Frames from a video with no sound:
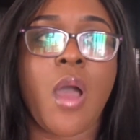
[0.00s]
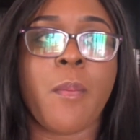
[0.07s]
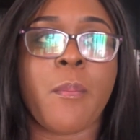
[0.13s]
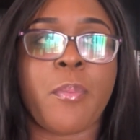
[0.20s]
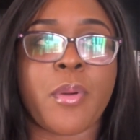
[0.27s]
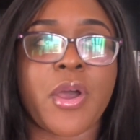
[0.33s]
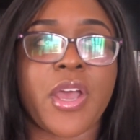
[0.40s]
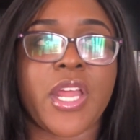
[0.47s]

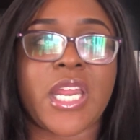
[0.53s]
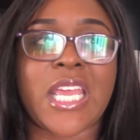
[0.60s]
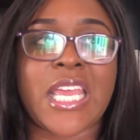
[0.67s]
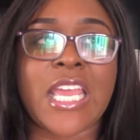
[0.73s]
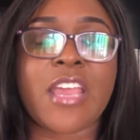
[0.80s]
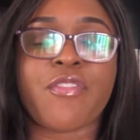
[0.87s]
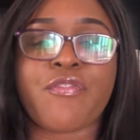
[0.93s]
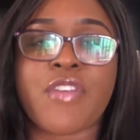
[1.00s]
But
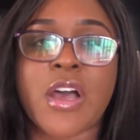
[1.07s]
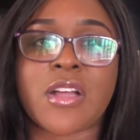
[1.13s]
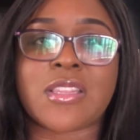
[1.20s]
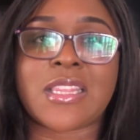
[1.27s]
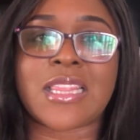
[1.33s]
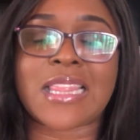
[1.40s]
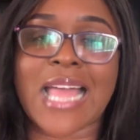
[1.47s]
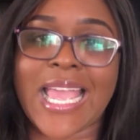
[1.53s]
he
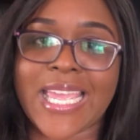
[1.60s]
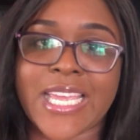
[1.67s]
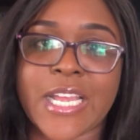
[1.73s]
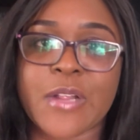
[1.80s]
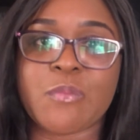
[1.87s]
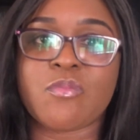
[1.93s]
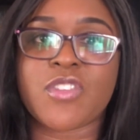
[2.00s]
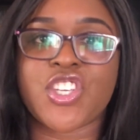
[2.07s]
felt like
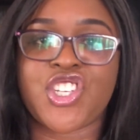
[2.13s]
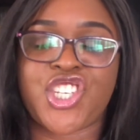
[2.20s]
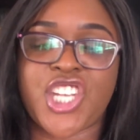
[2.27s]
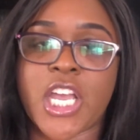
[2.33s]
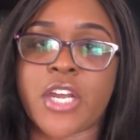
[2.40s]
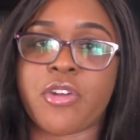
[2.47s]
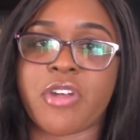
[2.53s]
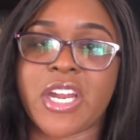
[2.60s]
she
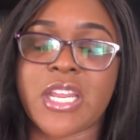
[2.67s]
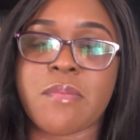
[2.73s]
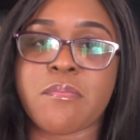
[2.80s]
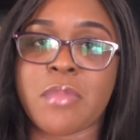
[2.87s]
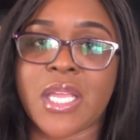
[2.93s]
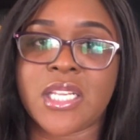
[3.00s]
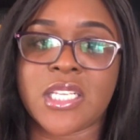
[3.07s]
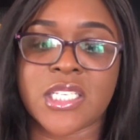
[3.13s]
had already
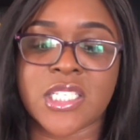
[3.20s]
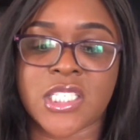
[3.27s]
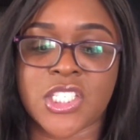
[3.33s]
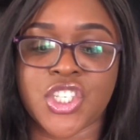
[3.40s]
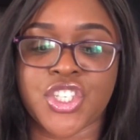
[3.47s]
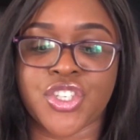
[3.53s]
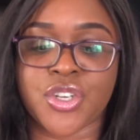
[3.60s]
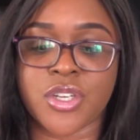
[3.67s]
made the
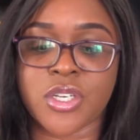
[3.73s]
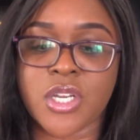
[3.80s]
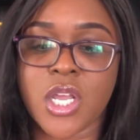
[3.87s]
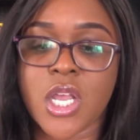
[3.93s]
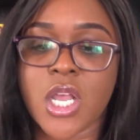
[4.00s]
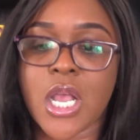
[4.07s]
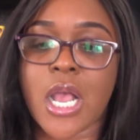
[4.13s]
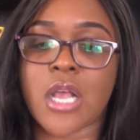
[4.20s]
decision,
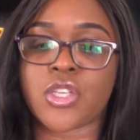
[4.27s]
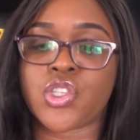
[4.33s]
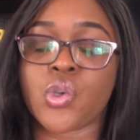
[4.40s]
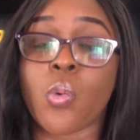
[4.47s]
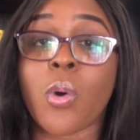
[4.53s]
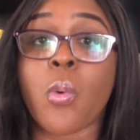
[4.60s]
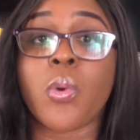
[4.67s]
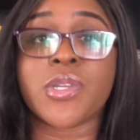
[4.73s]
so
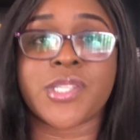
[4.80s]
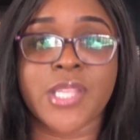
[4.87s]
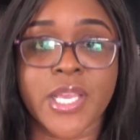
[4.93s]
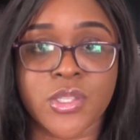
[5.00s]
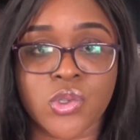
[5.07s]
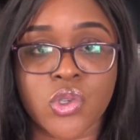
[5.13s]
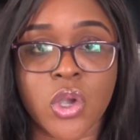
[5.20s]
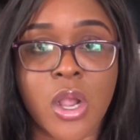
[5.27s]
what was there
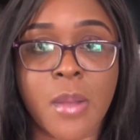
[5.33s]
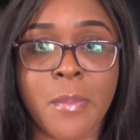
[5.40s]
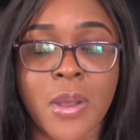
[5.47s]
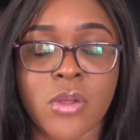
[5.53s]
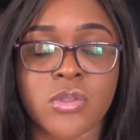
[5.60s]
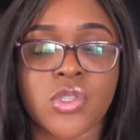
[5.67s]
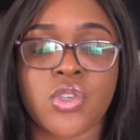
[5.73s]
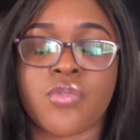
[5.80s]
to talk
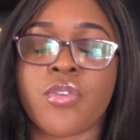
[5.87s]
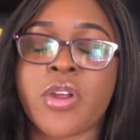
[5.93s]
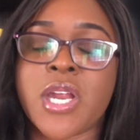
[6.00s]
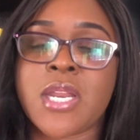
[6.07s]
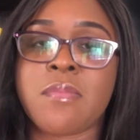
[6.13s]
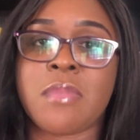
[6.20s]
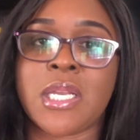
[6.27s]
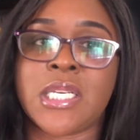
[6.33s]
about? You've already
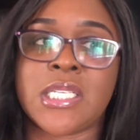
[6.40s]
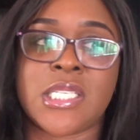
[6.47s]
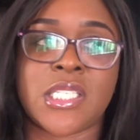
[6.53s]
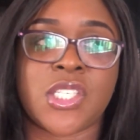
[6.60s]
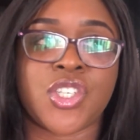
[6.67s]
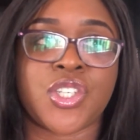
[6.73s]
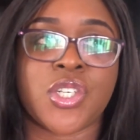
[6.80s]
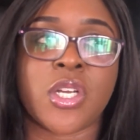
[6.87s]
made the
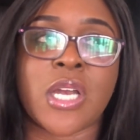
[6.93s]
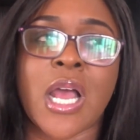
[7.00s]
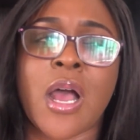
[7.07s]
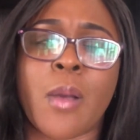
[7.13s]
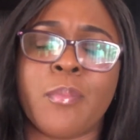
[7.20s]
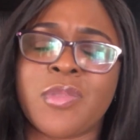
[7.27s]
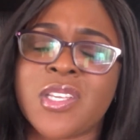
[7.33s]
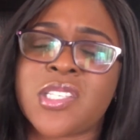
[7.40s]
decision.
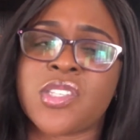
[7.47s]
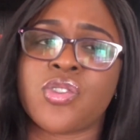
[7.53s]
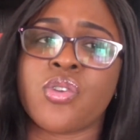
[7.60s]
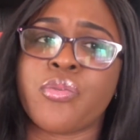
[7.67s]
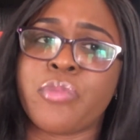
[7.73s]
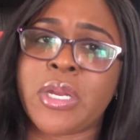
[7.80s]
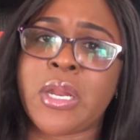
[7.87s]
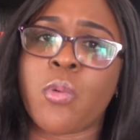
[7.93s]
This is
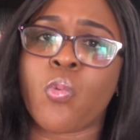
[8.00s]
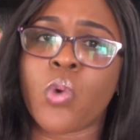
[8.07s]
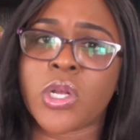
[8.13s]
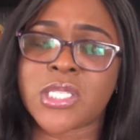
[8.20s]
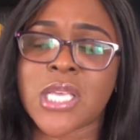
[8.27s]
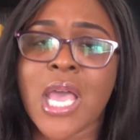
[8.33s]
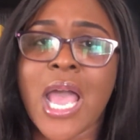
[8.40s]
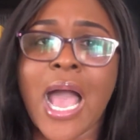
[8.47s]
not really
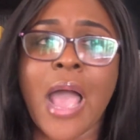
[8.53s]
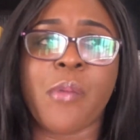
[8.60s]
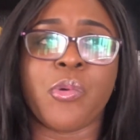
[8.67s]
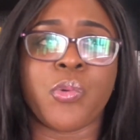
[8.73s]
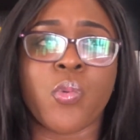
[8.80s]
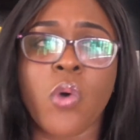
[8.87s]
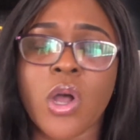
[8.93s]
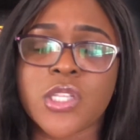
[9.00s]
what I
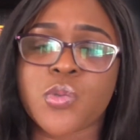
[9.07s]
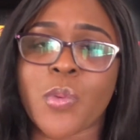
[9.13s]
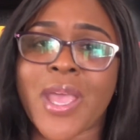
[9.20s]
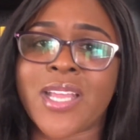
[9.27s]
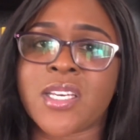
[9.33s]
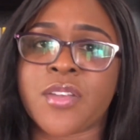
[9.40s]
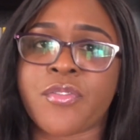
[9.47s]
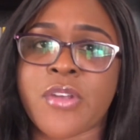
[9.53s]
would want. We're
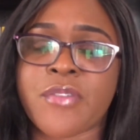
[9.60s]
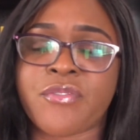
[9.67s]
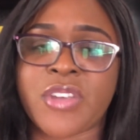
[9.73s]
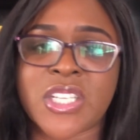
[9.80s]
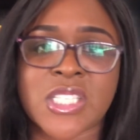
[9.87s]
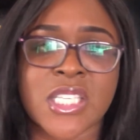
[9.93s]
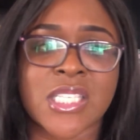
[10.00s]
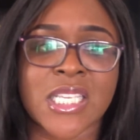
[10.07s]
in different
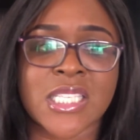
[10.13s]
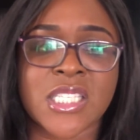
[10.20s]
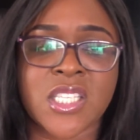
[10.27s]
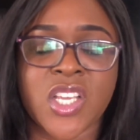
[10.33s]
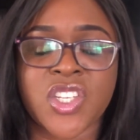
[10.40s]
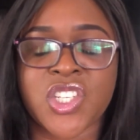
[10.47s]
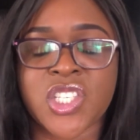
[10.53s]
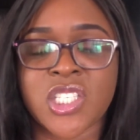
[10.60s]
phases and
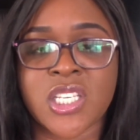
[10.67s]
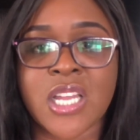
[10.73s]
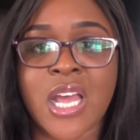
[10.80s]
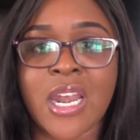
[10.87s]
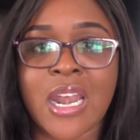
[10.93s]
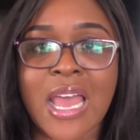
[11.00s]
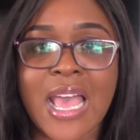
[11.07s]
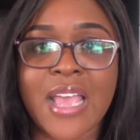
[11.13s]
stages in our
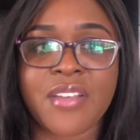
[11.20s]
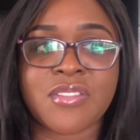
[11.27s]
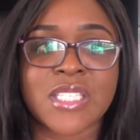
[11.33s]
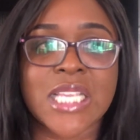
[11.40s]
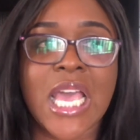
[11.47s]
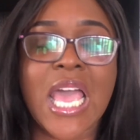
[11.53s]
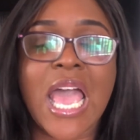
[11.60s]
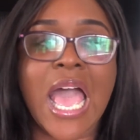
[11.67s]
lives,
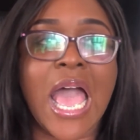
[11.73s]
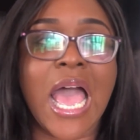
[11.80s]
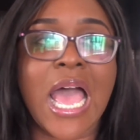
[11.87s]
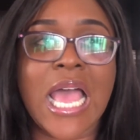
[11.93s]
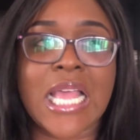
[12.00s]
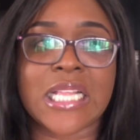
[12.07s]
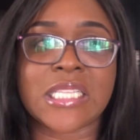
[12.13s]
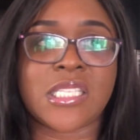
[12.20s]

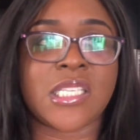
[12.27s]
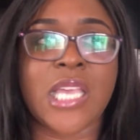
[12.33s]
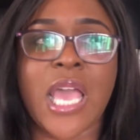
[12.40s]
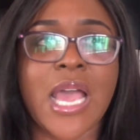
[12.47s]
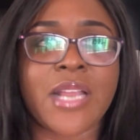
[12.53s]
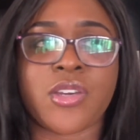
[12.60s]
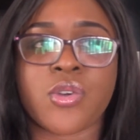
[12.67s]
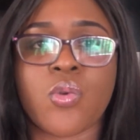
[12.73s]
and yeah,
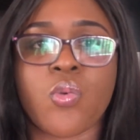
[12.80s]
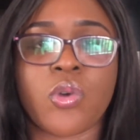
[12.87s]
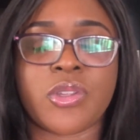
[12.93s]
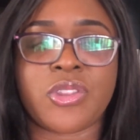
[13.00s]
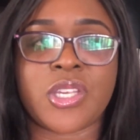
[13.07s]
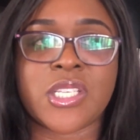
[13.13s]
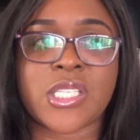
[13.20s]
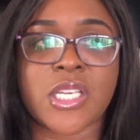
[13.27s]
I don't want
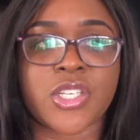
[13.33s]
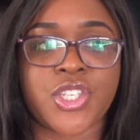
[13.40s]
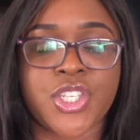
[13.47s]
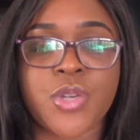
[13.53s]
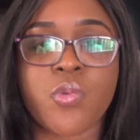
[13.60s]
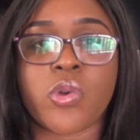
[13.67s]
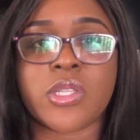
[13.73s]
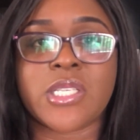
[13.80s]
this. And she
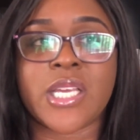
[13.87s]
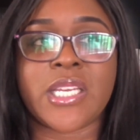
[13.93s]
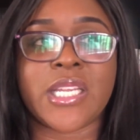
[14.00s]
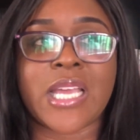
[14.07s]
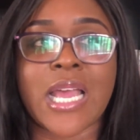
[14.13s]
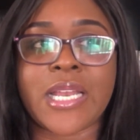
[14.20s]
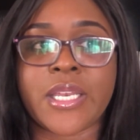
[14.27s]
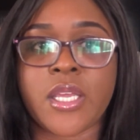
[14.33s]
wanted it,
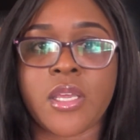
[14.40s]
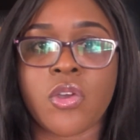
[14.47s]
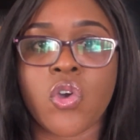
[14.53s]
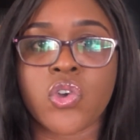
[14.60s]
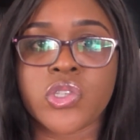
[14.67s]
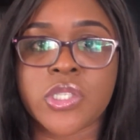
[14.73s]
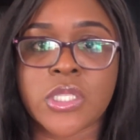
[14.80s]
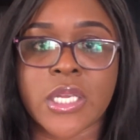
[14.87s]
and he
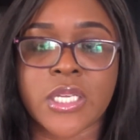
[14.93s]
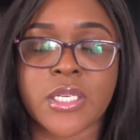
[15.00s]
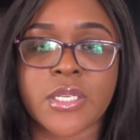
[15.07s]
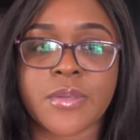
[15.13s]
ghosted.